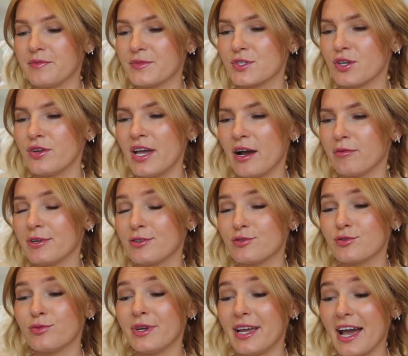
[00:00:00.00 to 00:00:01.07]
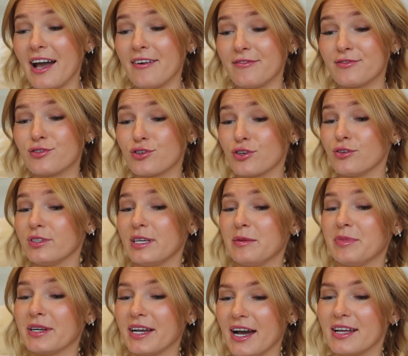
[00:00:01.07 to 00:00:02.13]
so yeah, we have truly
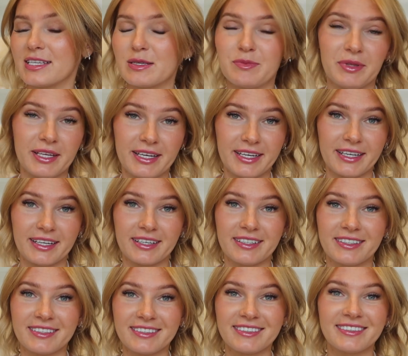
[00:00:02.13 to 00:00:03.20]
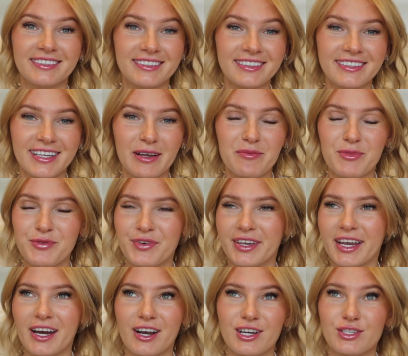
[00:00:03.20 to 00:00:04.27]
been contemplating like moving
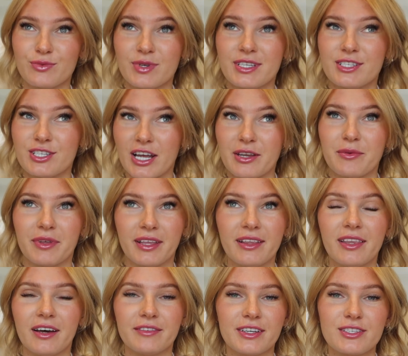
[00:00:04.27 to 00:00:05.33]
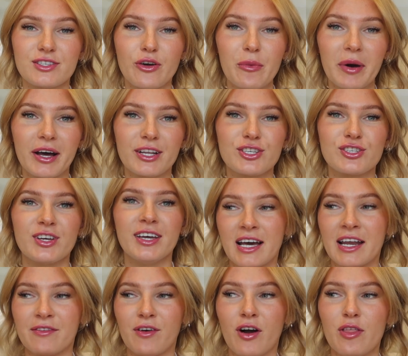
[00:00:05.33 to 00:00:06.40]
here because we genuinely loved it so much.
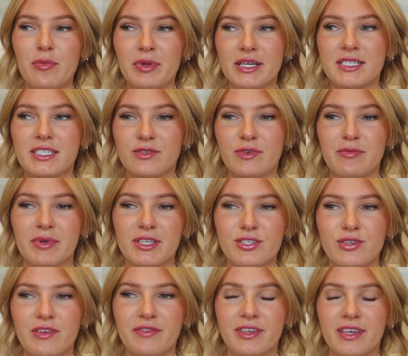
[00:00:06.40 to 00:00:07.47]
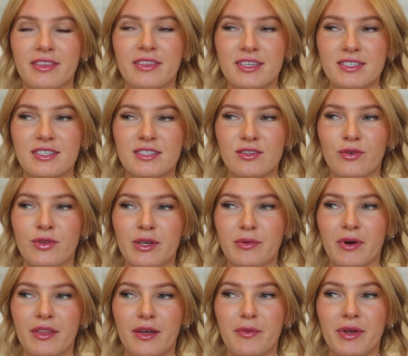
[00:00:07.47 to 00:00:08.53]
Out of all the places we've been to, I feel like this is the only
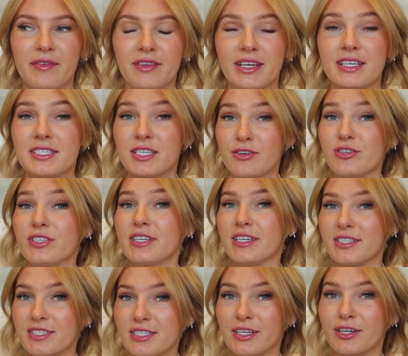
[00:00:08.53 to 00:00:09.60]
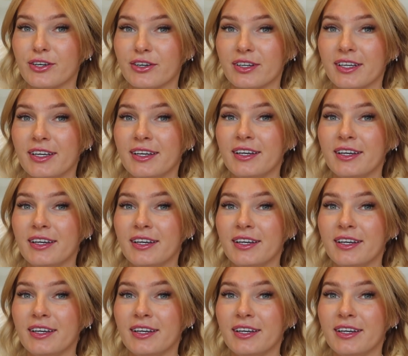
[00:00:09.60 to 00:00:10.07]
one that we've like seriously considered